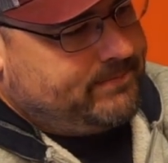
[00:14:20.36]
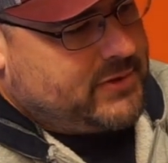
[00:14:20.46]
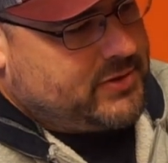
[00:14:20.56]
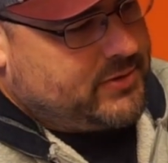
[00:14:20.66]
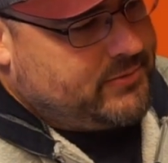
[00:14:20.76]

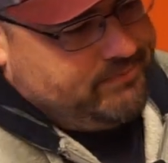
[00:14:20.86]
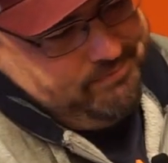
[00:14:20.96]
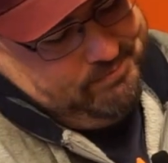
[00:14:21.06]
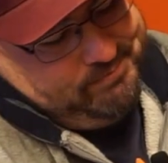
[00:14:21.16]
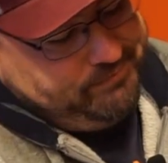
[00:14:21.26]
So,
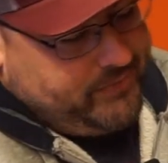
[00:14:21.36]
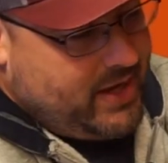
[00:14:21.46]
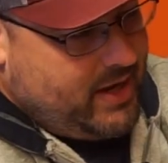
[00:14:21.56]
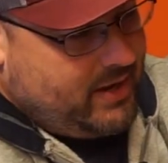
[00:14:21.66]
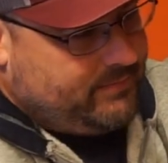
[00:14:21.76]

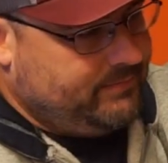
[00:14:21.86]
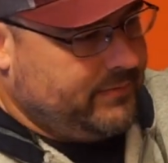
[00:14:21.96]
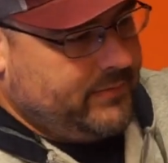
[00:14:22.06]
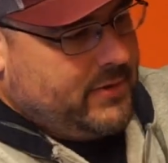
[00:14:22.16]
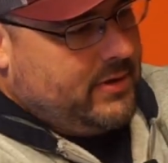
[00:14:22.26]

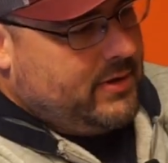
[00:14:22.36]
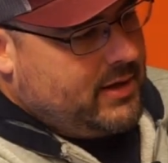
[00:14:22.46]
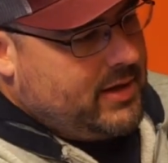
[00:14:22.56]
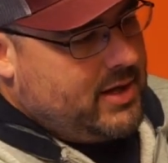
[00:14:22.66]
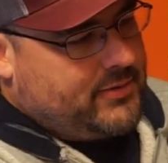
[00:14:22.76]

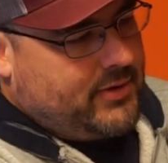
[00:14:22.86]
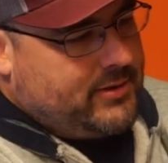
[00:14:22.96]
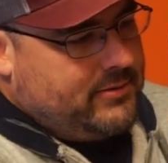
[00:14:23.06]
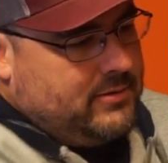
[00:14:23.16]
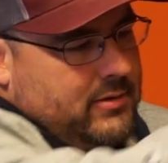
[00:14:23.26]
it's fine.
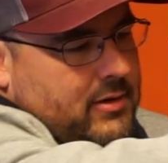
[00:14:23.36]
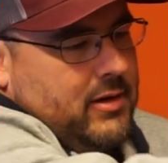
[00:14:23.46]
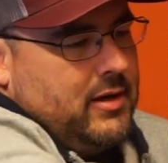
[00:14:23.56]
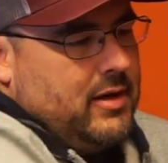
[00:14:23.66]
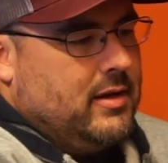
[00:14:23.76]

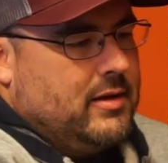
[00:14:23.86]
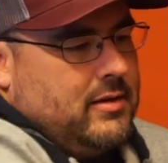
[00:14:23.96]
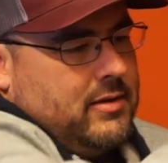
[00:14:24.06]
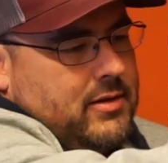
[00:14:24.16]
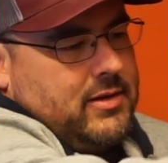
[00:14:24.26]

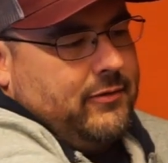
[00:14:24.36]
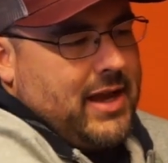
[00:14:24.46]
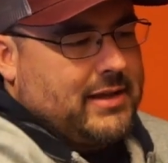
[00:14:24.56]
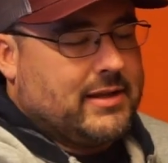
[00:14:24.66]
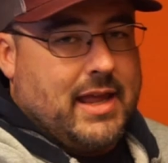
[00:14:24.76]
The
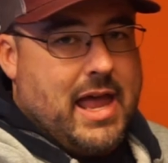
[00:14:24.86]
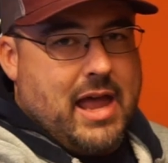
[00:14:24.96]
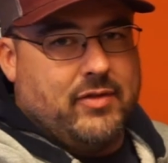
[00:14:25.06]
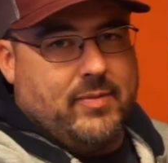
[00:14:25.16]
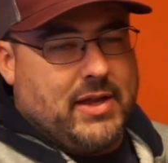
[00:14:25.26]
fact that they
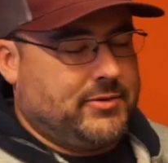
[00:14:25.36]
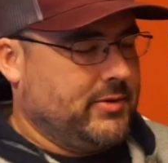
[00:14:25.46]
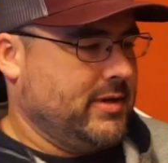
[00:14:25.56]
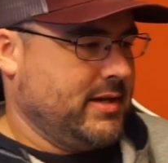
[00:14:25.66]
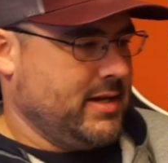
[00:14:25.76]
have them, that's
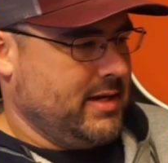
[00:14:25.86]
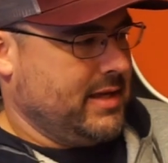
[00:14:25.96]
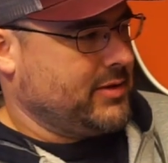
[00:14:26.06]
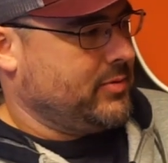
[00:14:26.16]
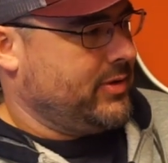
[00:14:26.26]
really the key.
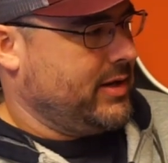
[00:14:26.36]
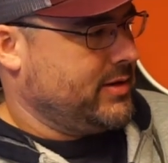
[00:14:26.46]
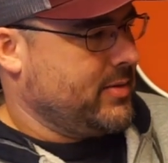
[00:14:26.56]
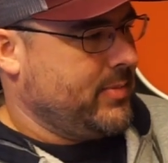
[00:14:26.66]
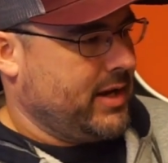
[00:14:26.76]
That's one thing.
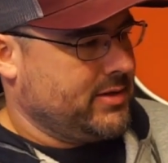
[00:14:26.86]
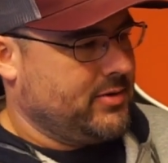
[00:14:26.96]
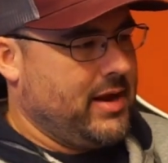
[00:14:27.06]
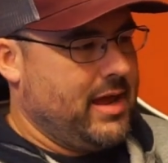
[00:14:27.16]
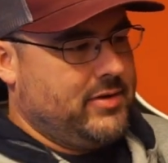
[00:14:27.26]
Some bags
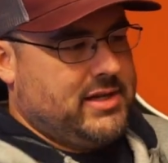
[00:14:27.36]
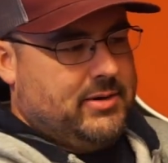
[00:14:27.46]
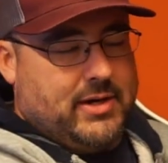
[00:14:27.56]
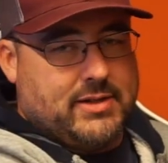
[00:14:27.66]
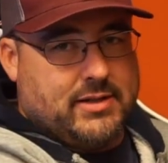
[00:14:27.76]
don't have the
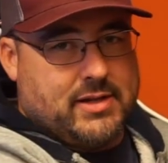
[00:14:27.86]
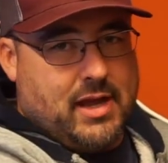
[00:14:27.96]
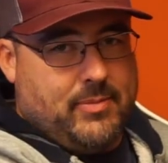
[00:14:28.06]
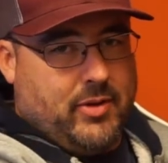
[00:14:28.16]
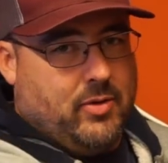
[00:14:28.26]
D-rings on
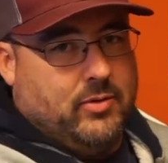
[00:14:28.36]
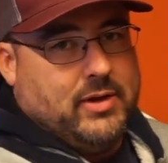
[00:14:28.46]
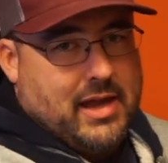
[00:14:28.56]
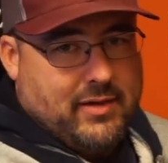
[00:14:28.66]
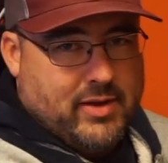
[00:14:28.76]
top. They'll only
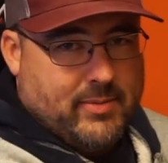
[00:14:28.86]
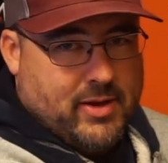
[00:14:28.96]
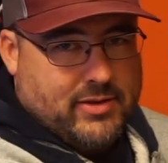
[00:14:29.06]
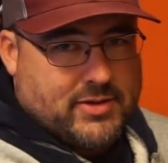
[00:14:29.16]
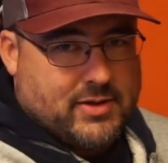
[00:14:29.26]
have them
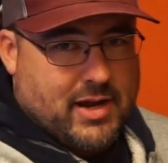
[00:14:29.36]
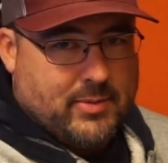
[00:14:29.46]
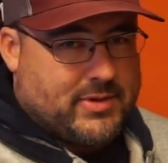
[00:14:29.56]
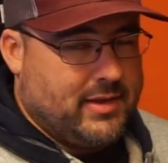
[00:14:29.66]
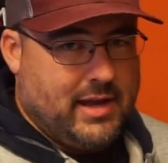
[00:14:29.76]
on the
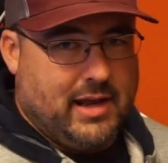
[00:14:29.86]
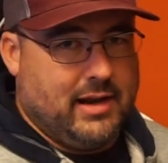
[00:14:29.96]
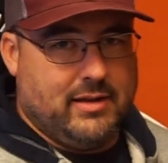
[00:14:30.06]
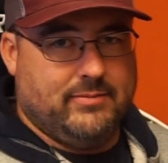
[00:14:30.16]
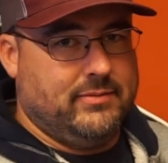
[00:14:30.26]
straps, and that
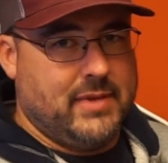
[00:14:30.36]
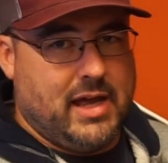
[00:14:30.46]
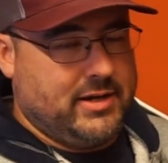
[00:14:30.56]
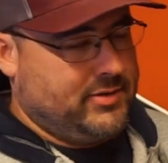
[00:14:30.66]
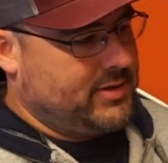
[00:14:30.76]
I'm
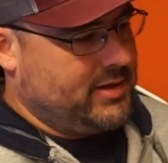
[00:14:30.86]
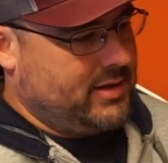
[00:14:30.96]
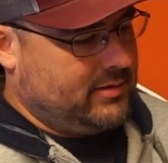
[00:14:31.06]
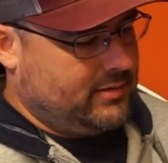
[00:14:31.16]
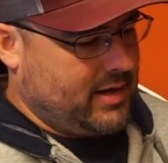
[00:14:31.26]
not interested
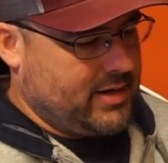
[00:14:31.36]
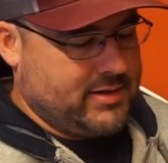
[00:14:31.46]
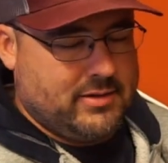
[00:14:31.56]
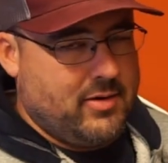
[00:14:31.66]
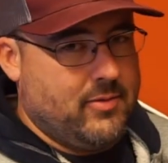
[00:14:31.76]
in. I
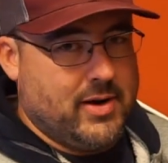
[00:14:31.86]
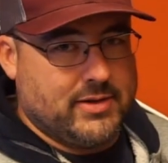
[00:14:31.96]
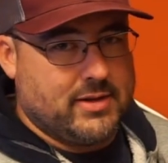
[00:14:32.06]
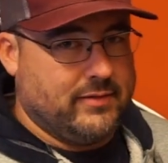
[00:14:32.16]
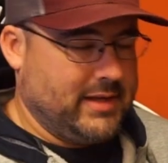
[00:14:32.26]
just don't want
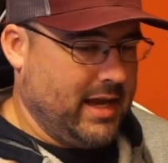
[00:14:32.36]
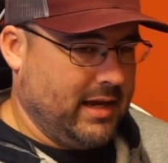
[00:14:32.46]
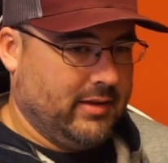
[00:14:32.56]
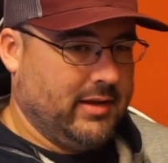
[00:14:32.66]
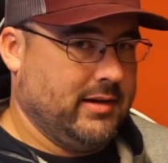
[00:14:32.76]
stuff
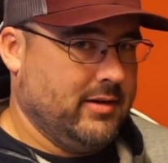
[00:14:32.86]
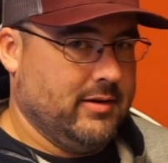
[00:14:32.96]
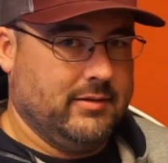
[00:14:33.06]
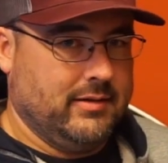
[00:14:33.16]
dangling here.